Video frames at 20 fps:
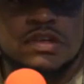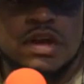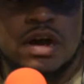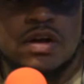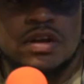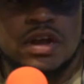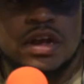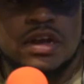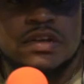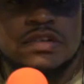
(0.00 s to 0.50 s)

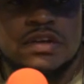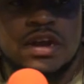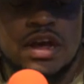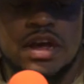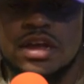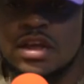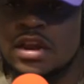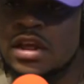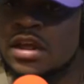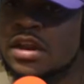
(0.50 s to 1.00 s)
out last
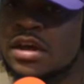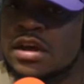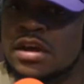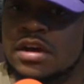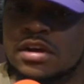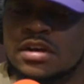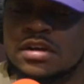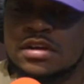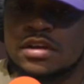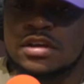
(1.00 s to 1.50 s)
night and
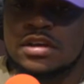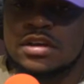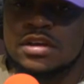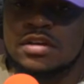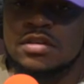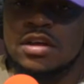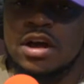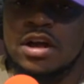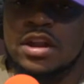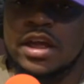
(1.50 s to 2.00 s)

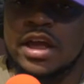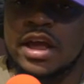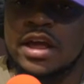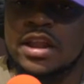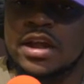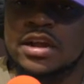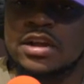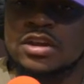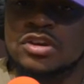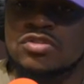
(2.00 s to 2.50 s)
they had
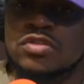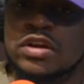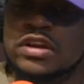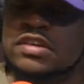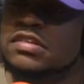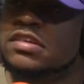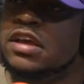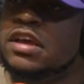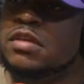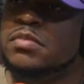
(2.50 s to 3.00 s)
like a
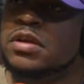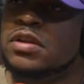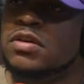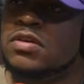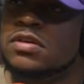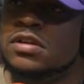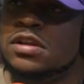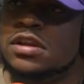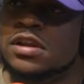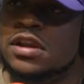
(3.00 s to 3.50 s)
Drake segment
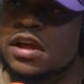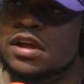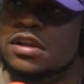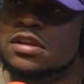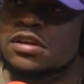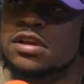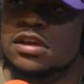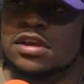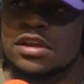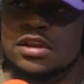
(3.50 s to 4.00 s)
on
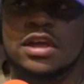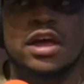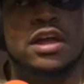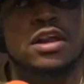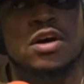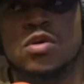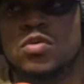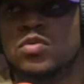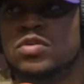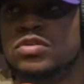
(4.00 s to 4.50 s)
it. That
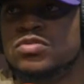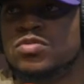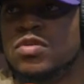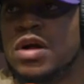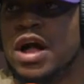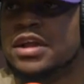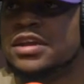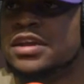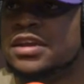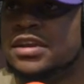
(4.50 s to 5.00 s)
hoe was
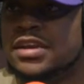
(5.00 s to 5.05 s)
rocking.